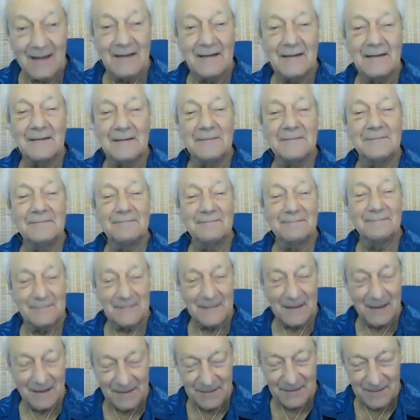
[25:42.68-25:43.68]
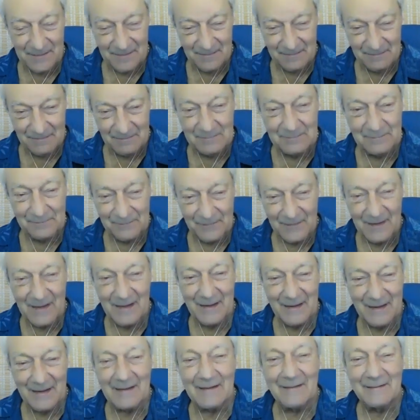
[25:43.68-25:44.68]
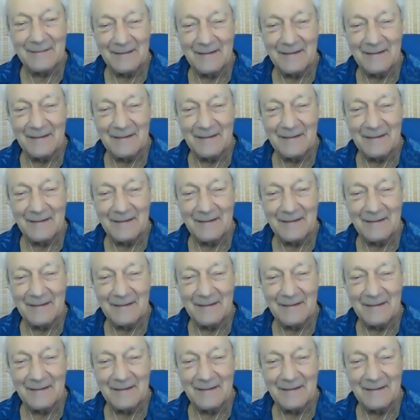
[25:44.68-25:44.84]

yeah nice yeah yeah